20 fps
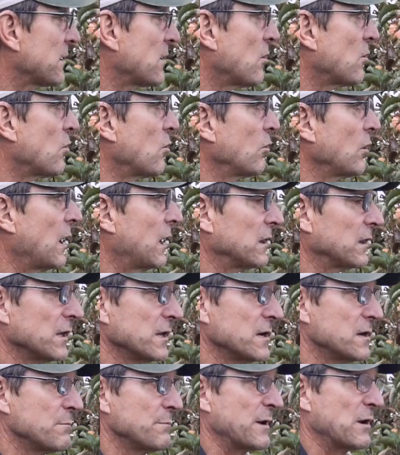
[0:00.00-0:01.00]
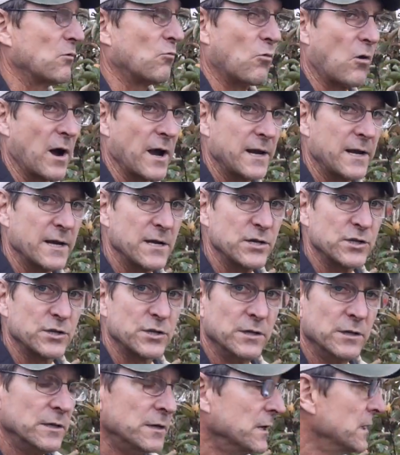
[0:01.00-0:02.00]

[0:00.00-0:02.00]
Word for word: to go a little bit whitish.